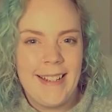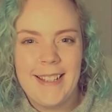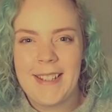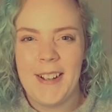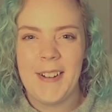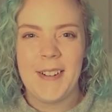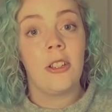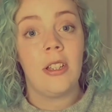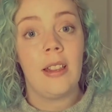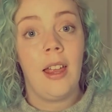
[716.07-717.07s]
So
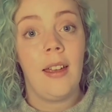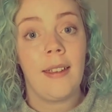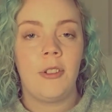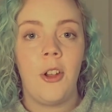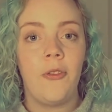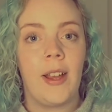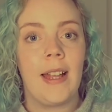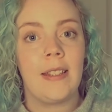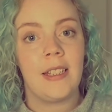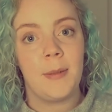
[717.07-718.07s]
good luck, don't
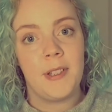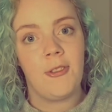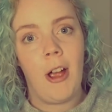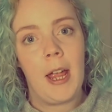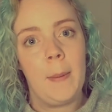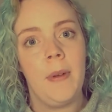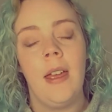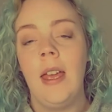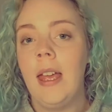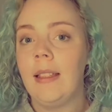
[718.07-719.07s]
forget to subscribe,
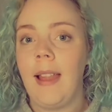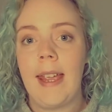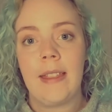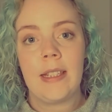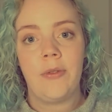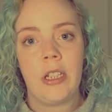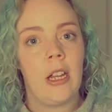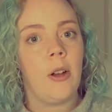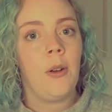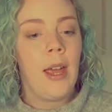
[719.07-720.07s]
like this
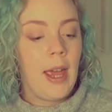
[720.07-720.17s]
video,